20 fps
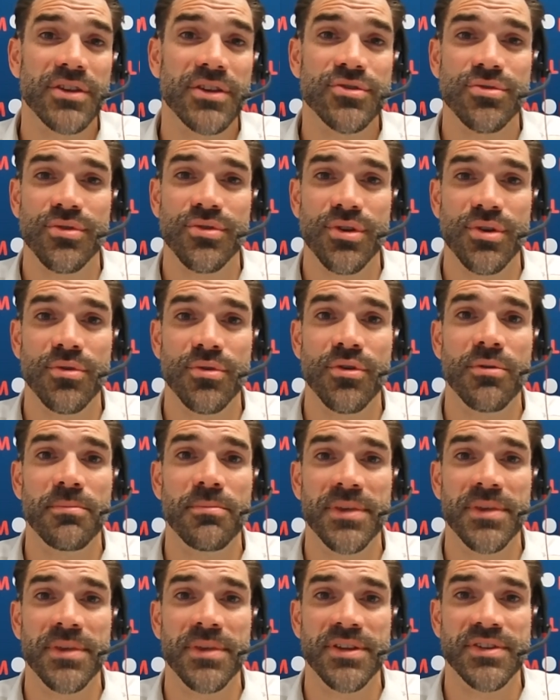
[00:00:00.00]
sure you're not
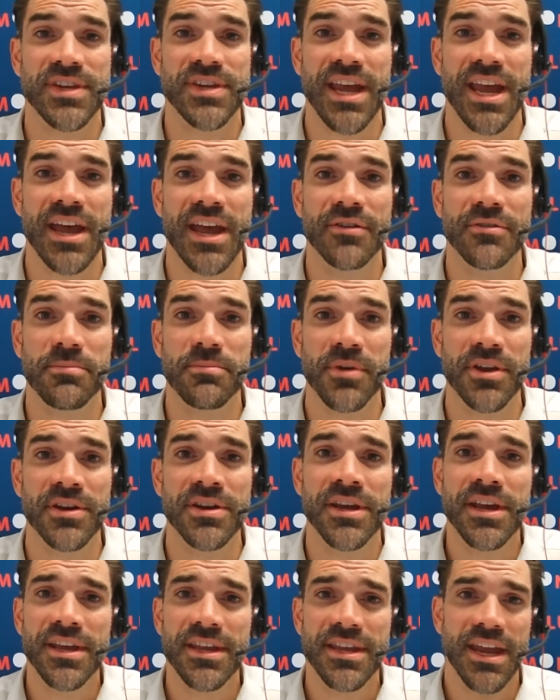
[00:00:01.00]
missing out. But
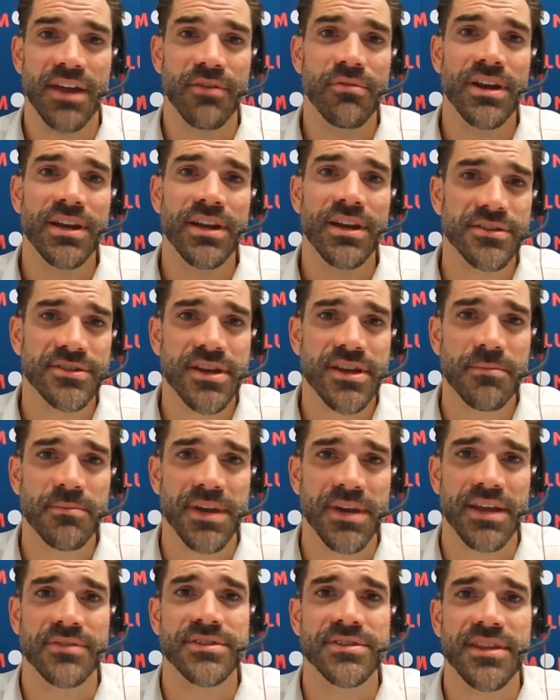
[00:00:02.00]
yeah, it really does come
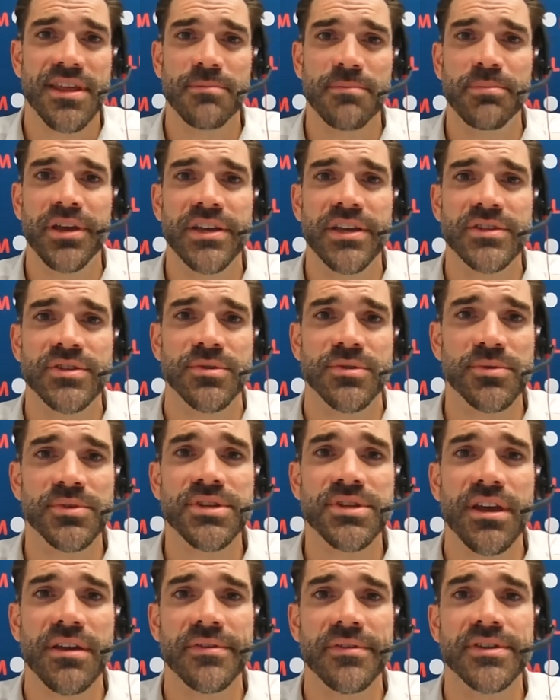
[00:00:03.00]
down to that personal
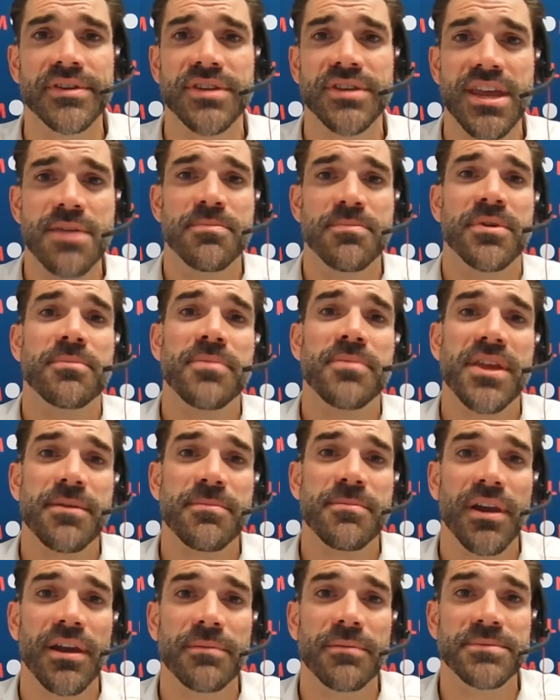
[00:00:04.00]
service, keeping
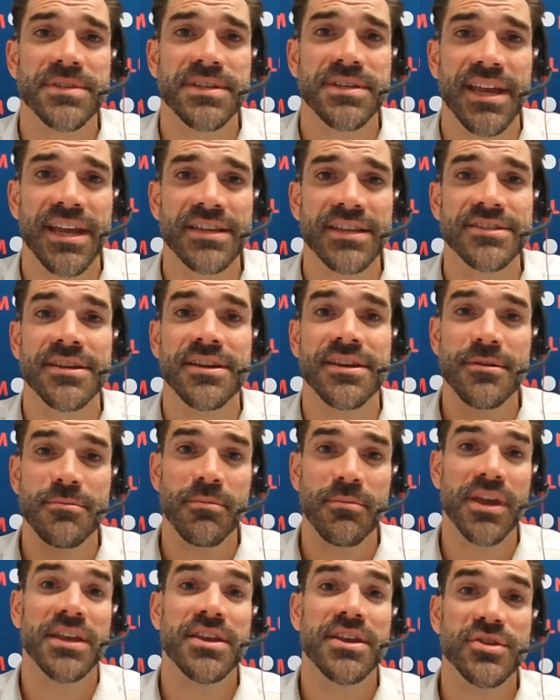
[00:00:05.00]
people up to date,
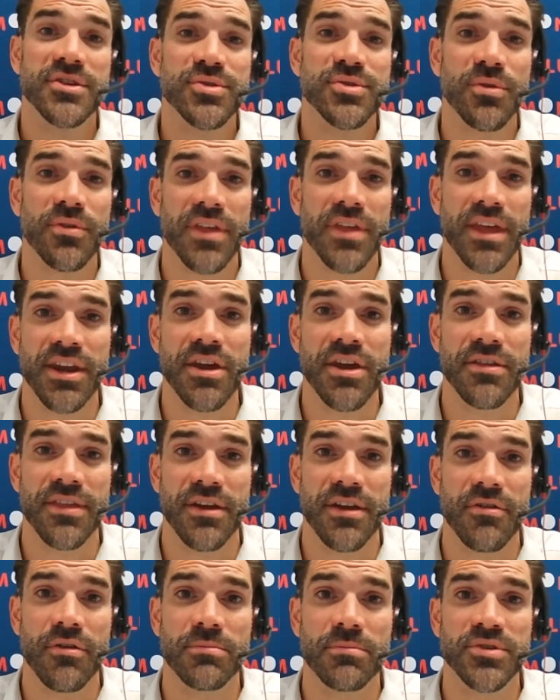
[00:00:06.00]
making sure they know
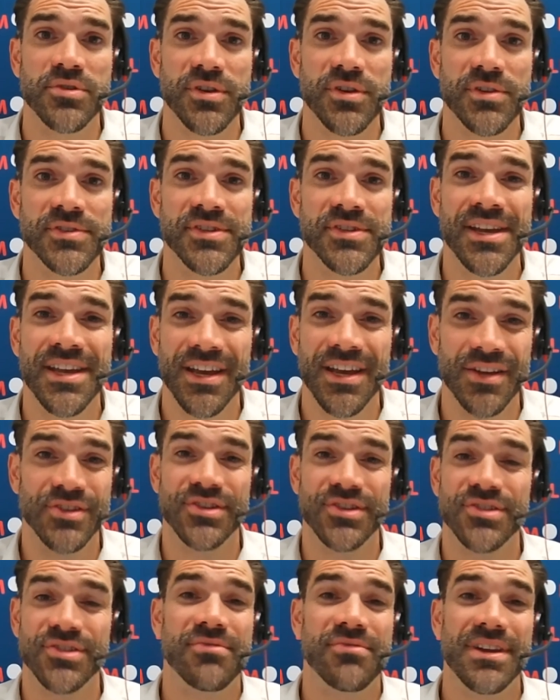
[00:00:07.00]
their options, and
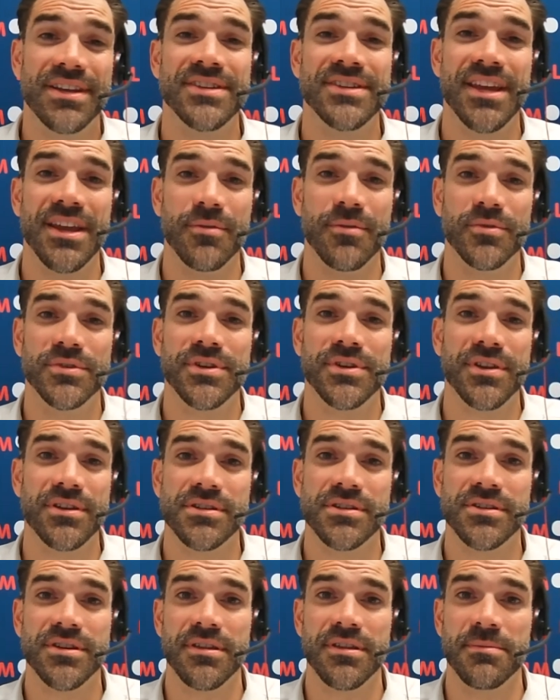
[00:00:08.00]
just really seeing what's going to
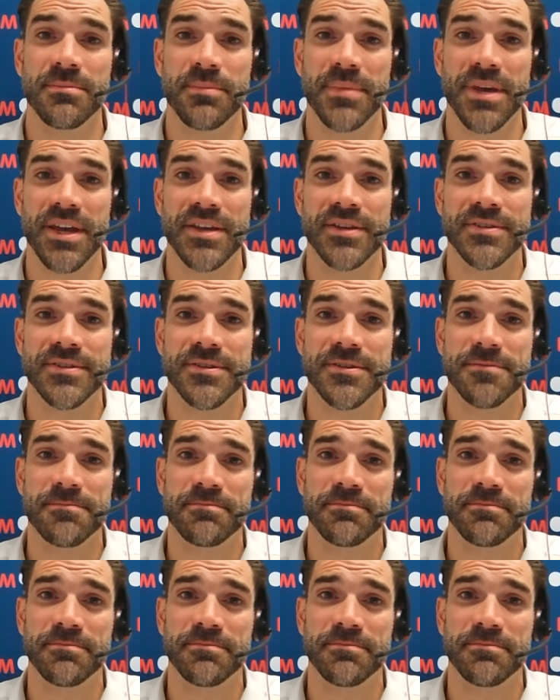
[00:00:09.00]
suit them best.